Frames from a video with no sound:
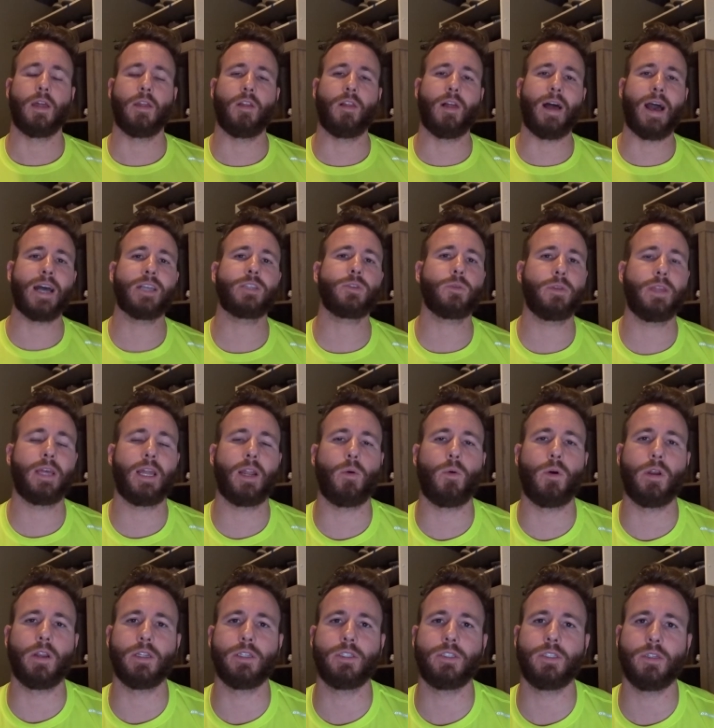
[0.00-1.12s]
the last one that I
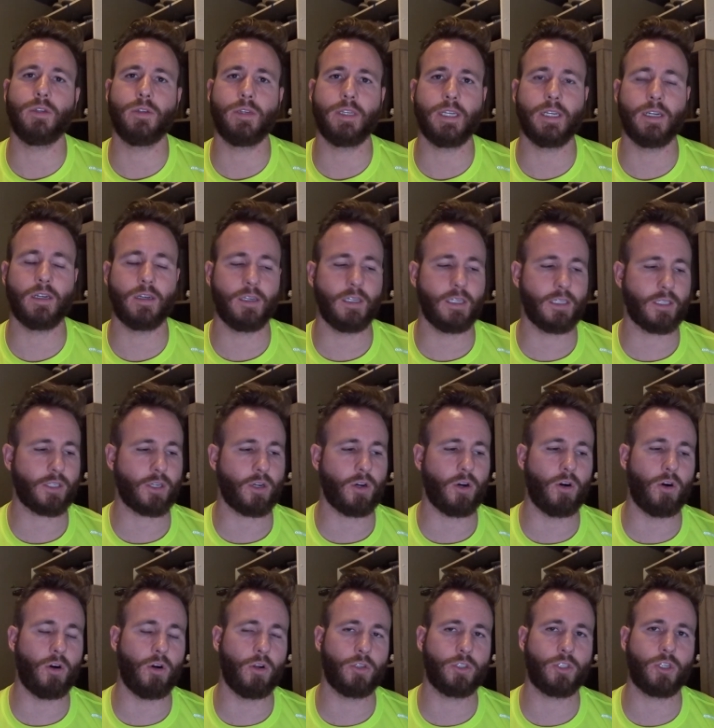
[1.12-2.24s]
want to do here is
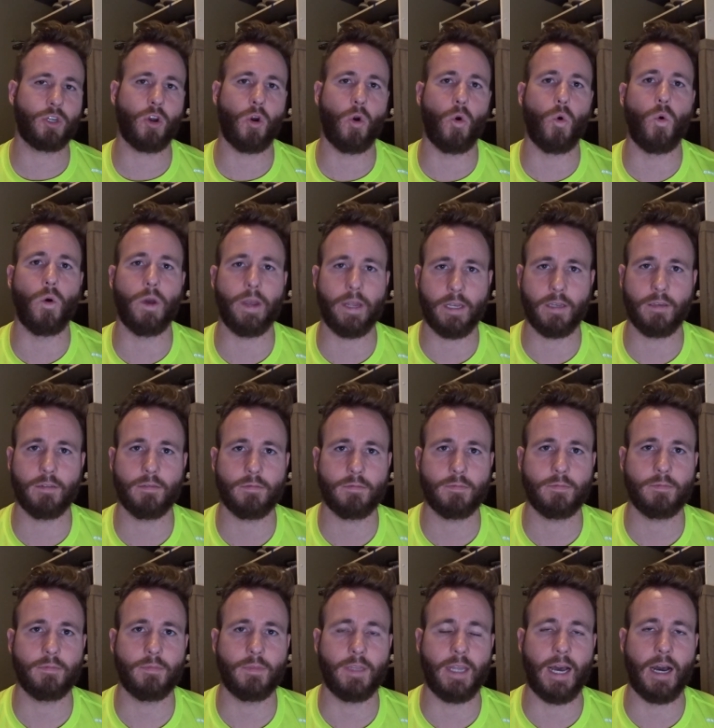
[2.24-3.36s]
called Coin.
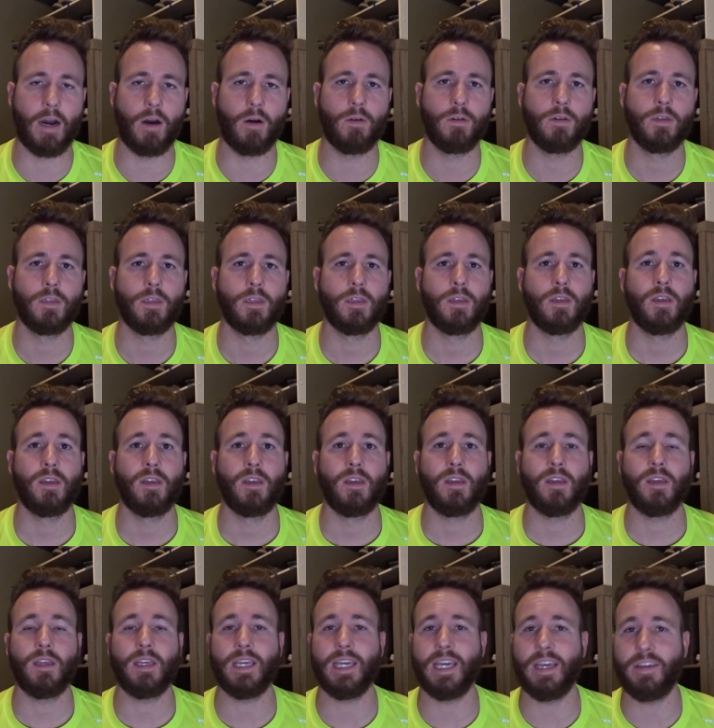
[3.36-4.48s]
Now,
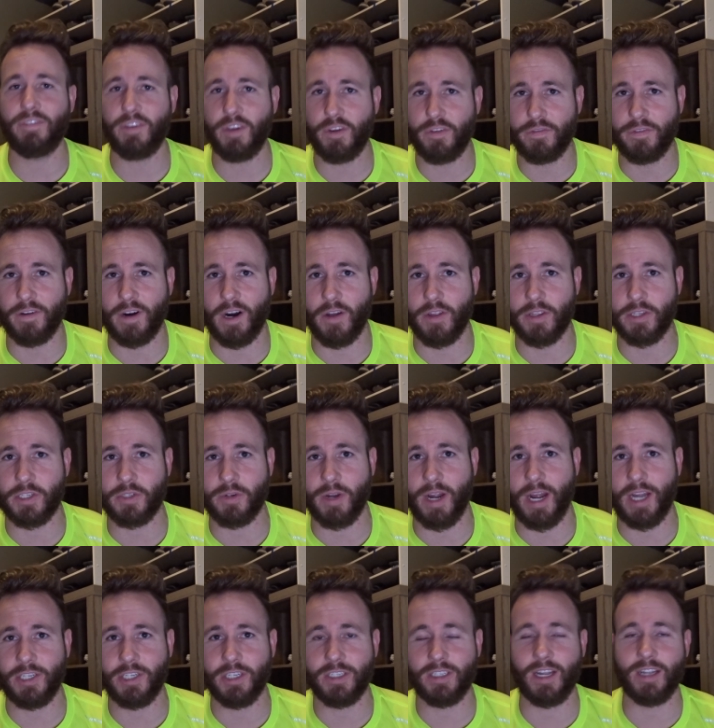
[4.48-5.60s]
if you follow the
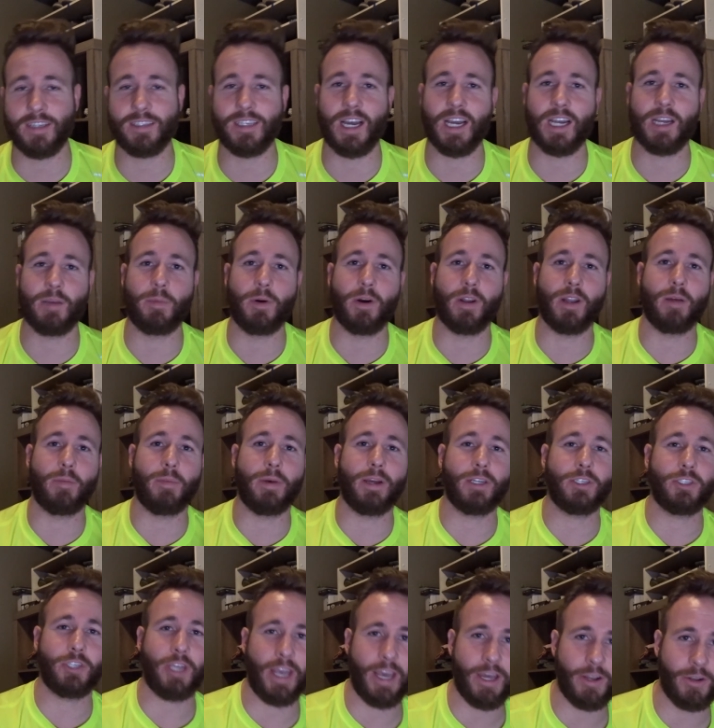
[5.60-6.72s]
strategies that I talk about on my
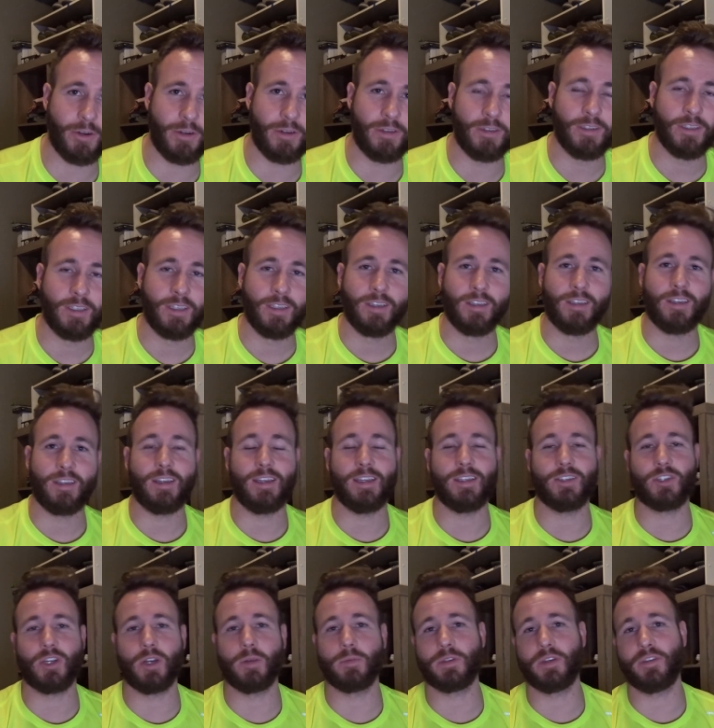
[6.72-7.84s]
channel in
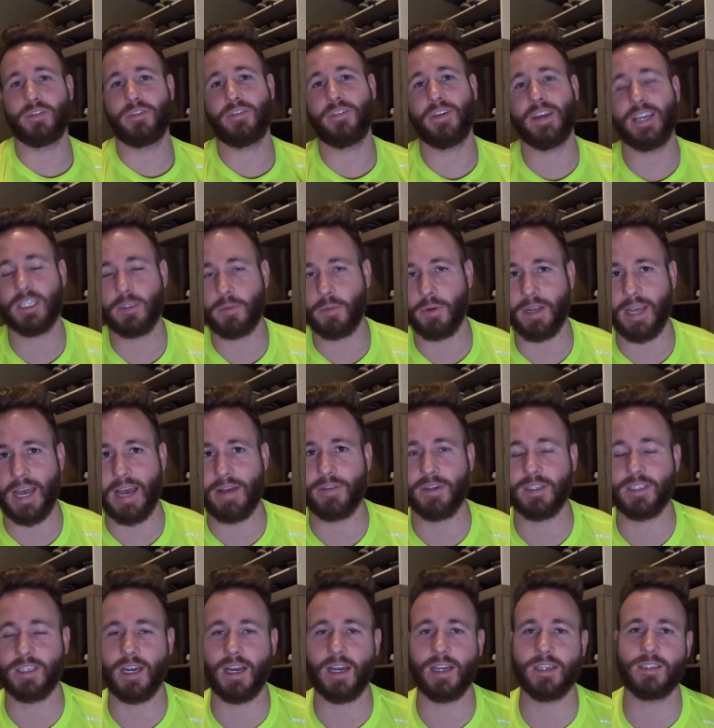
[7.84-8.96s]
terms of Facebook
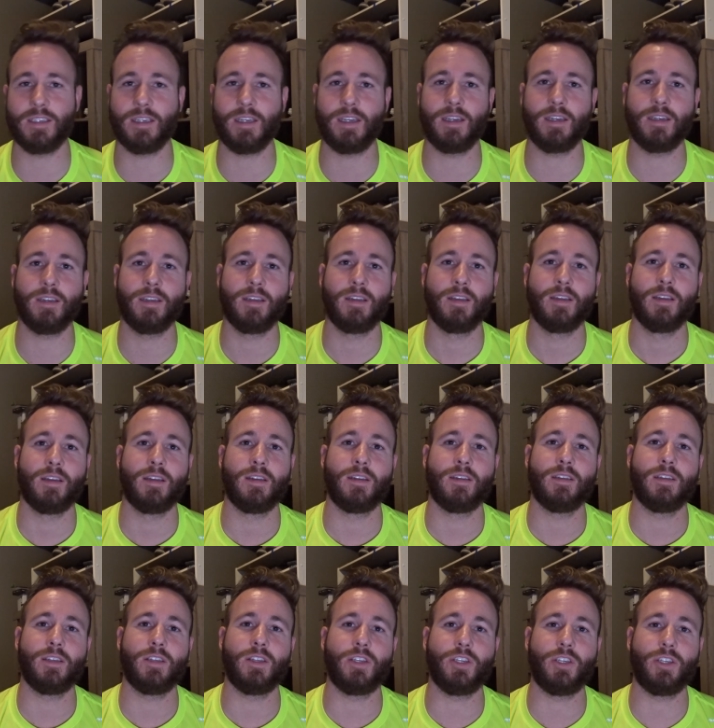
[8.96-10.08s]
advertising,
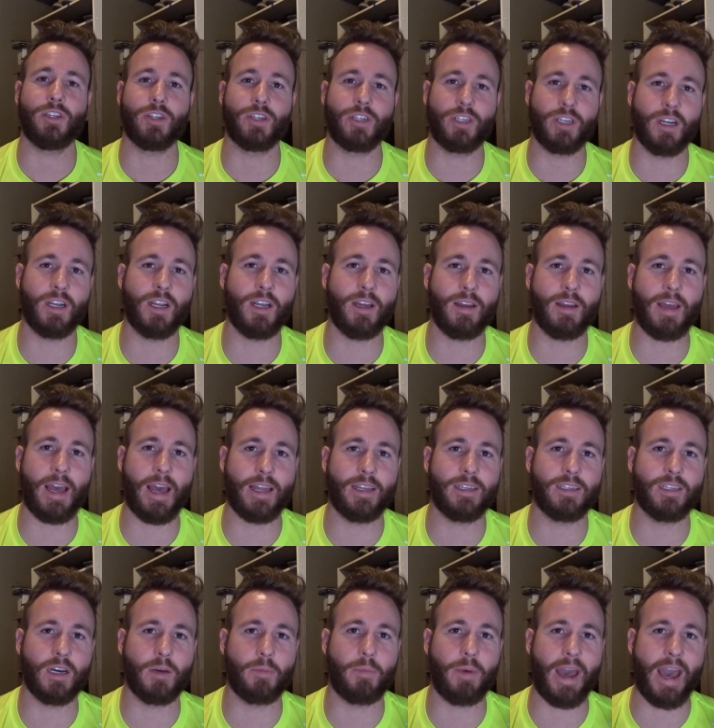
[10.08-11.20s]
you're gonna end
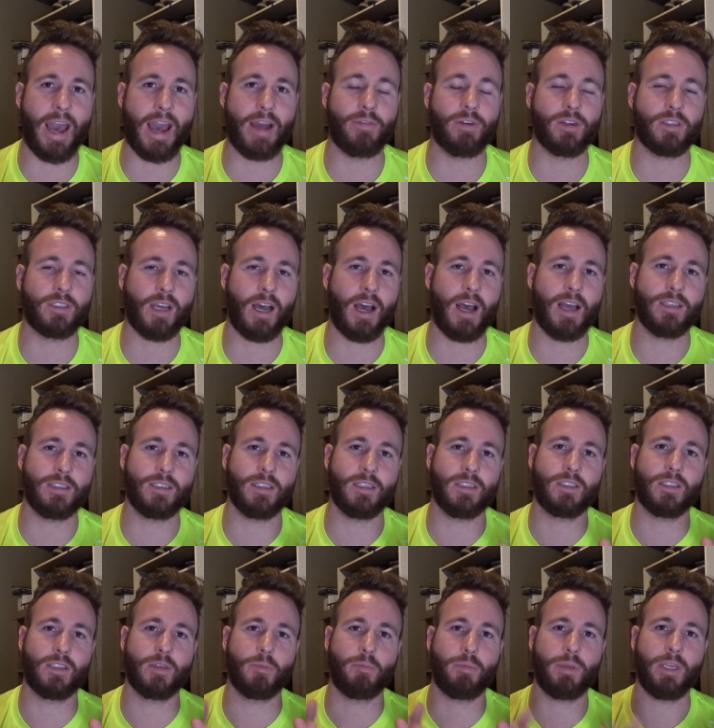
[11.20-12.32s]
up advertising
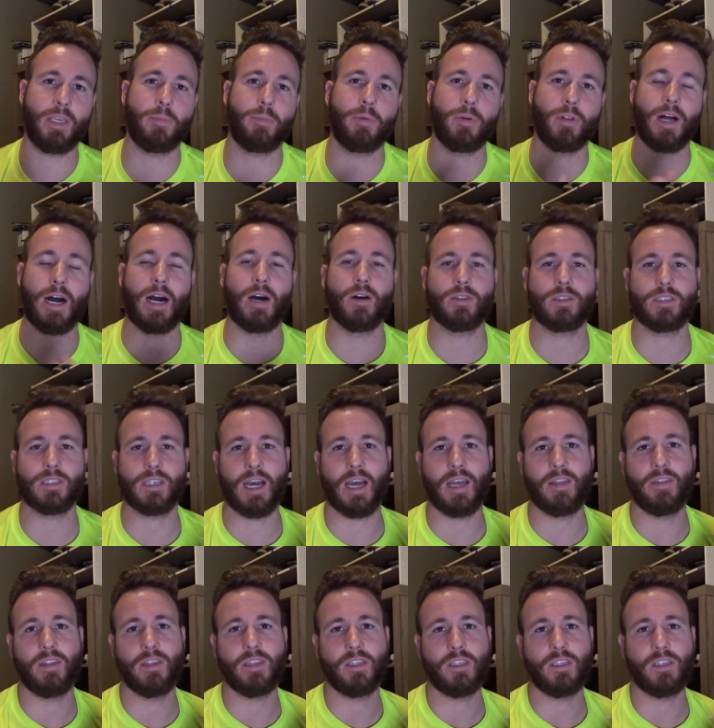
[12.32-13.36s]
to people outside the